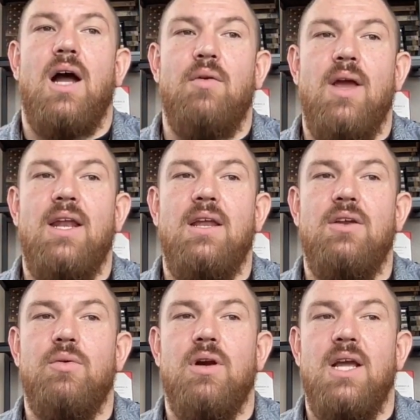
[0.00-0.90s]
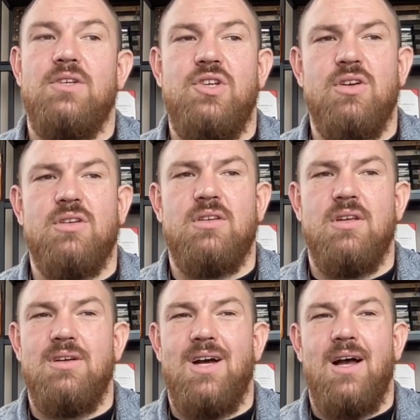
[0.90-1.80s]
ran into her, and she looked
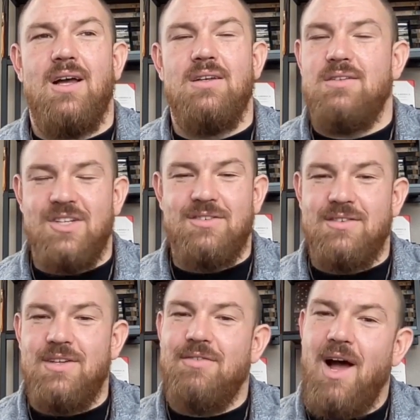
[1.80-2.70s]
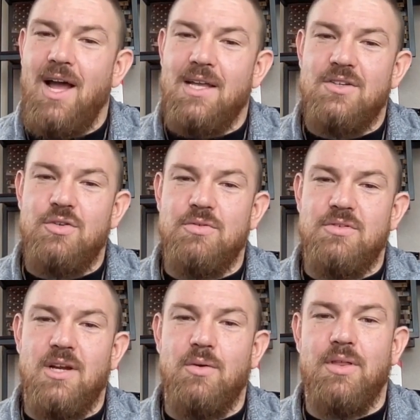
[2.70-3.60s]
just divine. She was
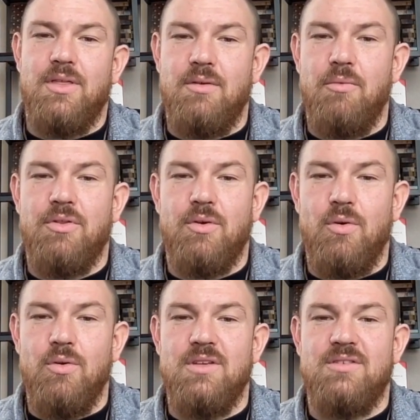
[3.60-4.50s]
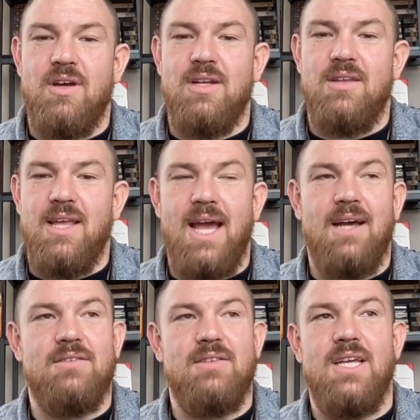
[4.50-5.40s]
there with her oldest son at the
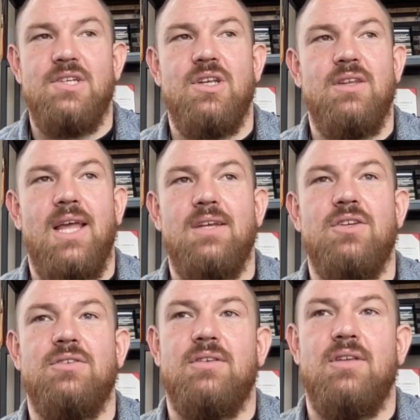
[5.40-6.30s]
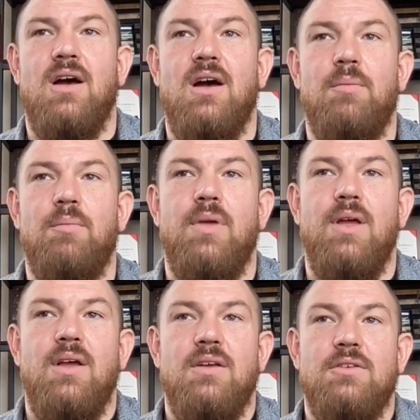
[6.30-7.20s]
gas station. They had just
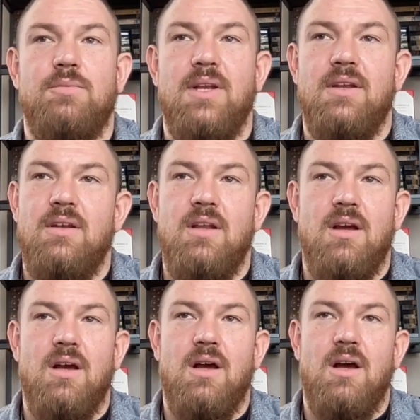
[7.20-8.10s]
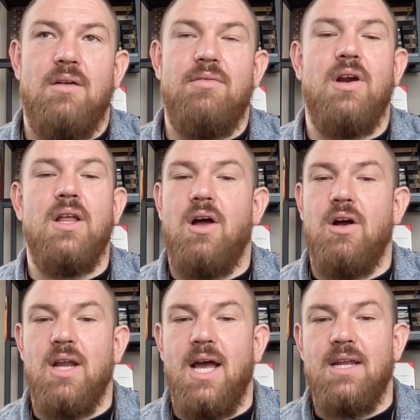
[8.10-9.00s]
spent a very
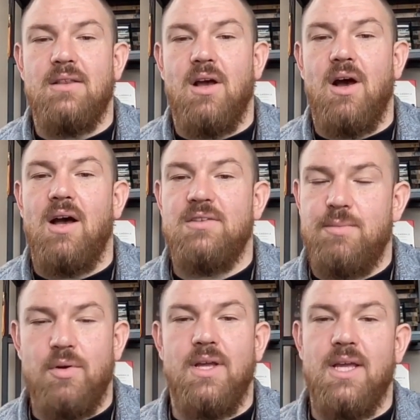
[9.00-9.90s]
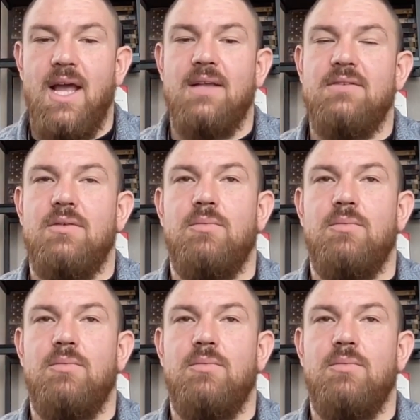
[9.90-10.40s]
long night at the hospital. He had